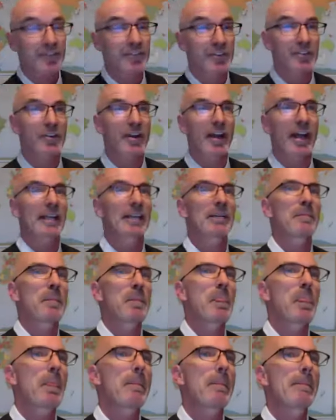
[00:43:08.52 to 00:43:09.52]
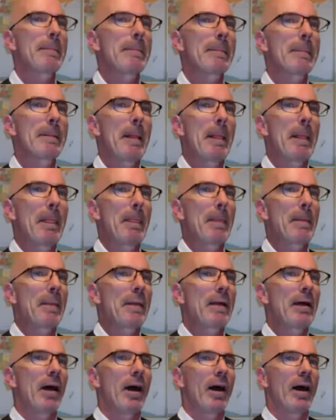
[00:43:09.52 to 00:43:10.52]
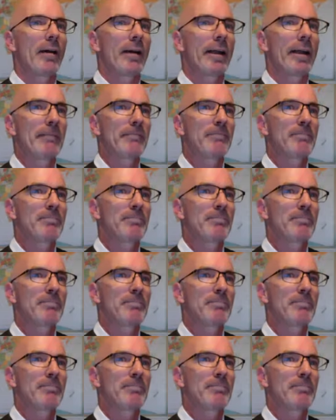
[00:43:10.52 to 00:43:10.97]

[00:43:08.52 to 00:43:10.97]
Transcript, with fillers: the track. All right.